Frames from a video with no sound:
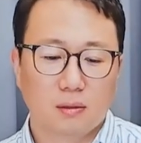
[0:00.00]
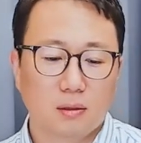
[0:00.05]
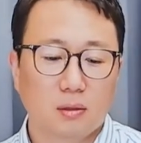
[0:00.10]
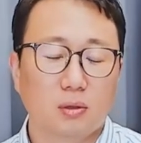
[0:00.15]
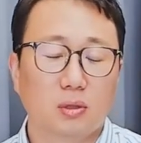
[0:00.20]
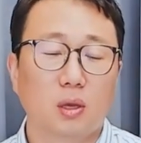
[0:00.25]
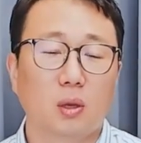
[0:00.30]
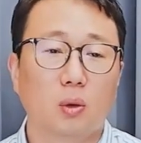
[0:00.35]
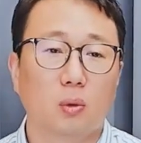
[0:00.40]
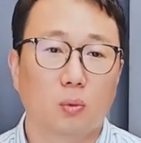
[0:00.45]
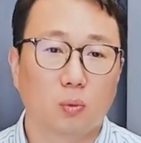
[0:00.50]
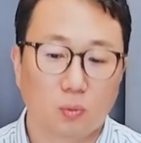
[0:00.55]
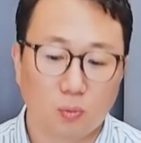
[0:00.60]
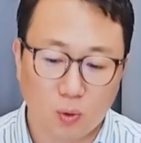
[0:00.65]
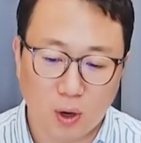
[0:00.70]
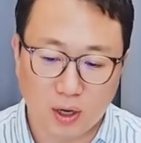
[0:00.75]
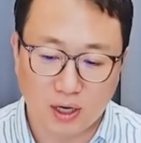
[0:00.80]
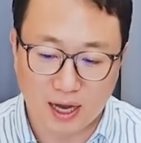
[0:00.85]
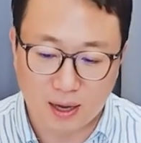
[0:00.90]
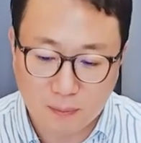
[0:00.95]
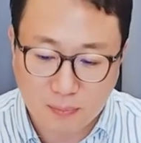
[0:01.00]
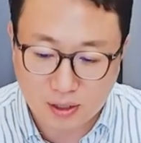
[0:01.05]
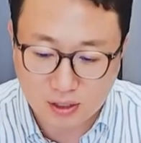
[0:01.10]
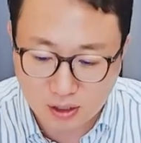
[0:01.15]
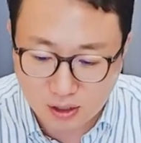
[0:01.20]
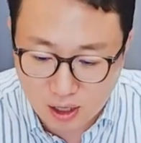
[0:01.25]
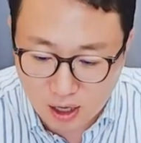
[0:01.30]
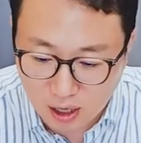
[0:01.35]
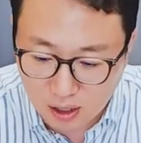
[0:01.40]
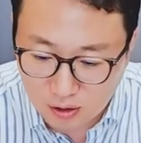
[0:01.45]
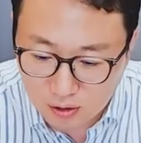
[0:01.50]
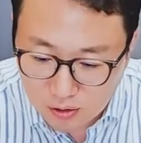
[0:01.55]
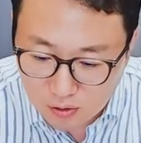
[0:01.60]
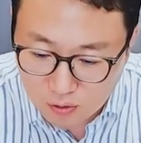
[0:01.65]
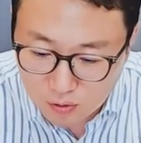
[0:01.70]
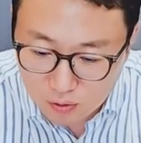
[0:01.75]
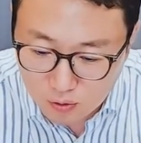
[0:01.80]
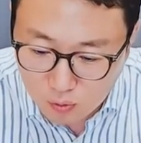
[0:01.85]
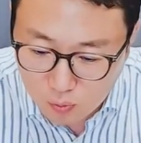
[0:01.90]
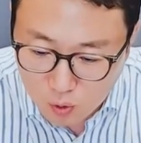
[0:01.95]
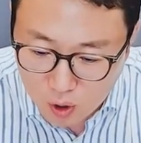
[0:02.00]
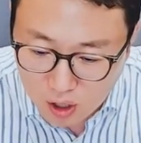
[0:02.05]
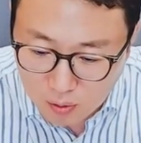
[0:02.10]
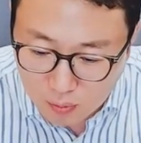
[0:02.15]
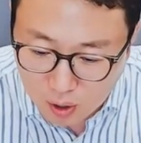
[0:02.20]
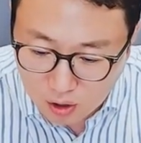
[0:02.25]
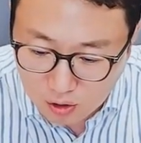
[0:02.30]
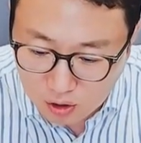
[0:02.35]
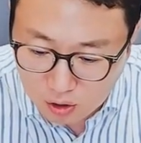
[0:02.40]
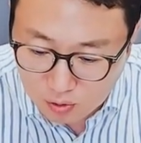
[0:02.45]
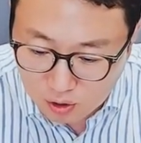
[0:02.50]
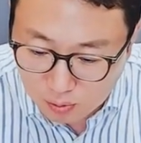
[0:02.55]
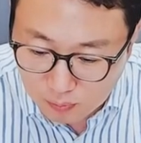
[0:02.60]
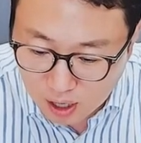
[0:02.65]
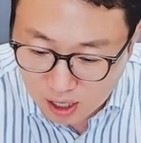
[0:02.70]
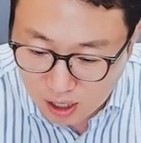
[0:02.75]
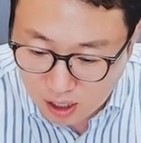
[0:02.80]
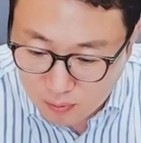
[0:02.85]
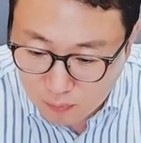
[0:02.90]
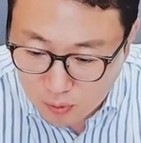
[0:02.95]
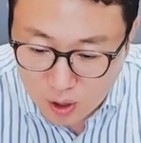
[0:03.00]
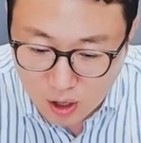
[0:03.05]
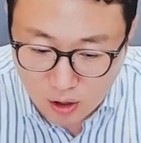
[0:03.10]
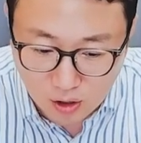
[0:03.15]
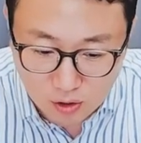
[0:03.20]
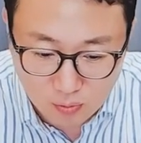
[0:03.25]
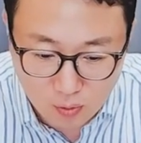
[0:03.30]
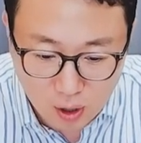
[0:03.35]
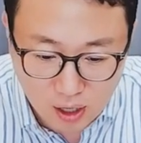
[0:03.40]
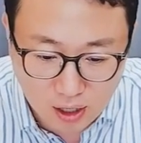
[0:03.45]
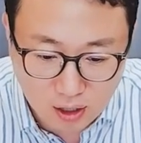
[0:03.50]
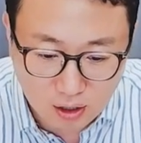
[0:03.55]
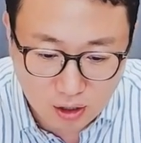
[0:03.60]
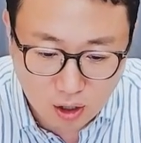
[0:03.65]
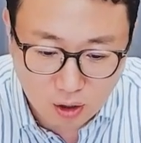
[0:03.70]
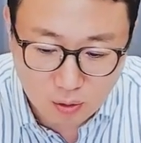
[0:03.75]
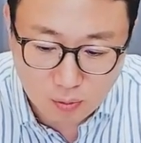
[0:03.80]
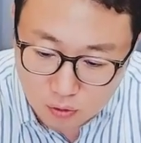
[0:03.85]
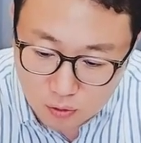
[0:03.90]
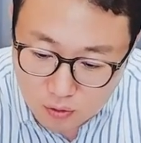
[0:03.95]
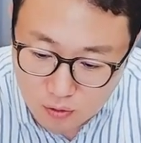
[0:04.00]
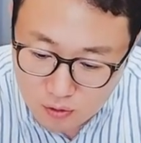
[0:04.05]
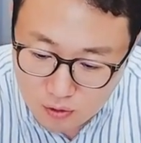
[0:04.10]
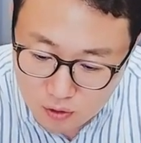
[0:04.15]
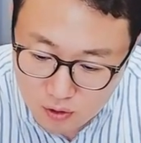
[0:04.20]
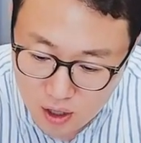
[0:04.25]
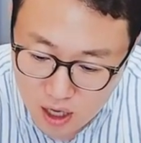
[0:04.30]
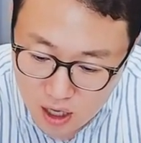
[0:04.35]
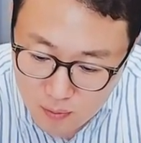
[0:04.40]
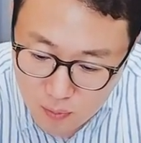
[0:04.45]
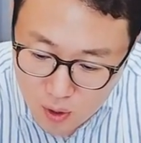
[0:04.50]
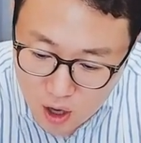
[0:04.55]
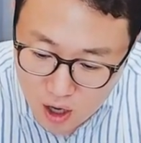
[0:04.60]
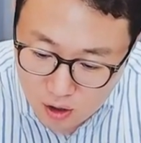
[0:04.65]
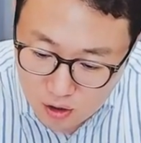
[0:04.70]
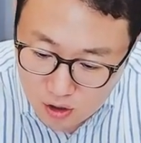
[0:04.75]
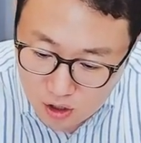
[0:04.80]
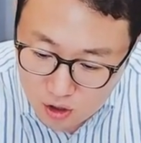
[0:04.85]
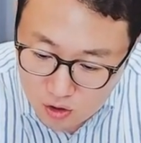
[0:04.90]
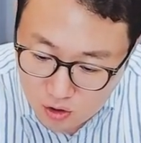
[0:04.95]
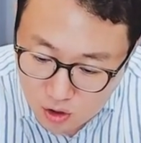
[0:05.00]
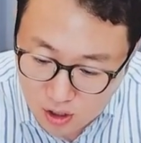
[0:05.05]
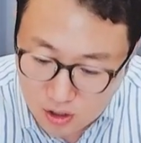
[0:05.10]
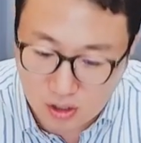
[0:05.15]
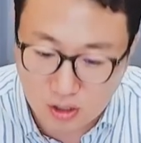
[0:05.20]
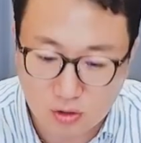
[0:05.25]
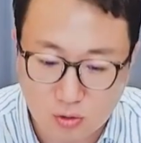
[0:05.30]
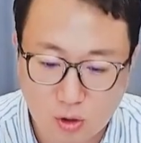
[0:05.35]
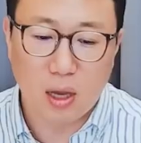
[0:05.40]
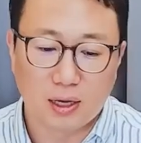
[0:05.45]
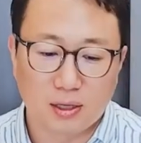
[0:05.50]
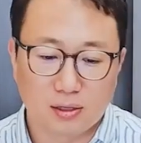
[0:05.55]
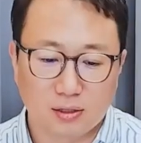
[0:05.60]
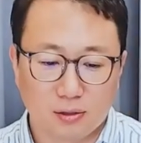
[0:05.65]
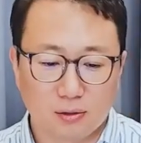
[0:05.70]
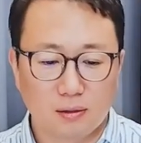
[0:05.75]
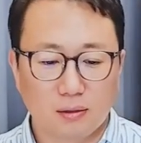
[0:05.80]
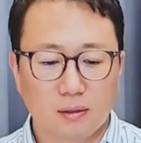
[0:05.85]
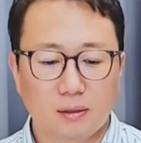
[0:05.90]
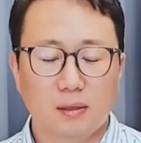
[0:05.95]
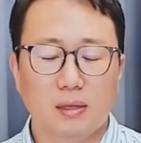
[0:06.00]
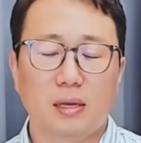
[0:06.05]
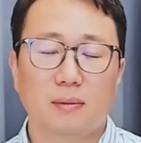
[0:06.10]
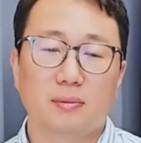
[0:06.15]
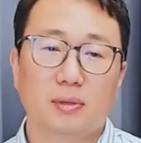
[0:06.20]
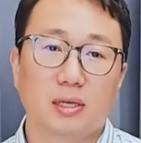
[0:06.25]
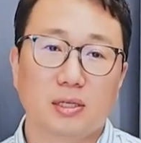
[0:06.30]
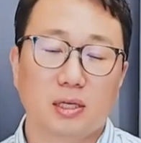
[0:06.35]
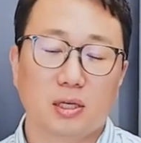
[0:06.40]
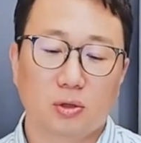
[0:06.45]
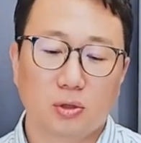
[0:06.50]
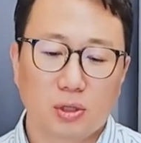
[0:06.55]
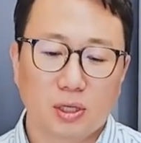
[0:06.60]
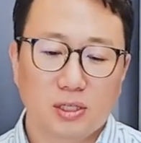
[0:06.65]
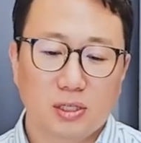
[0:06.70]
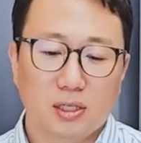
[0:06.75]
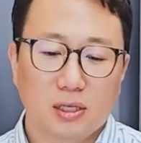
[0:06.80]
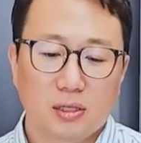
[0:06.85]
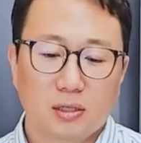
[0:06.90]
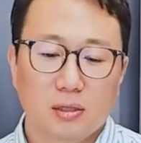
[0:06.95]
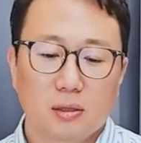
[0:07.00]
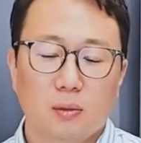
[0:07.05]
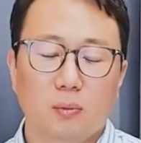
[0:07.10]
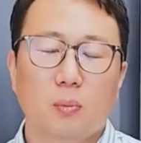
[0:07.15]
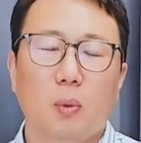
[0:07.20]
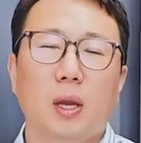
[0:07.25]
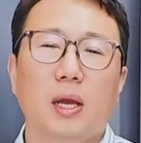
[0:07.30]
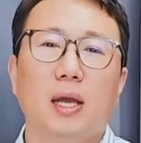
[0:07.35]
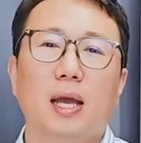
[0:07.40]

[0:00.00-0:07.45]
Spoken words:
So, what happens then? What about the remaining part of my income? That part decreases, right? If it decreases, what